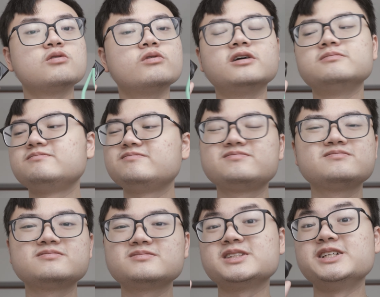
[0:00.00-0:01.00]
Well,
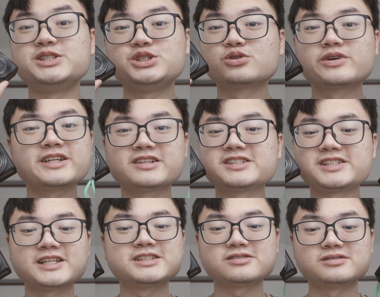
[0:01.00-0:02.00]
it sure ain't the
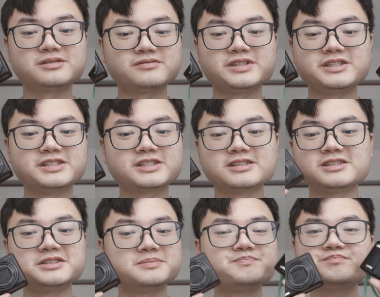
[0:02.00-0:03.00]
sensor in these,
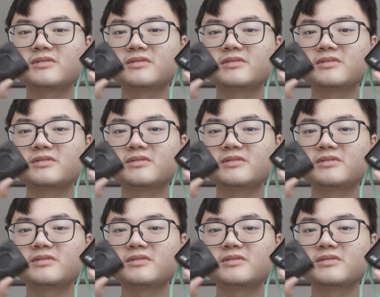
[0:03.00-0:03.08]
because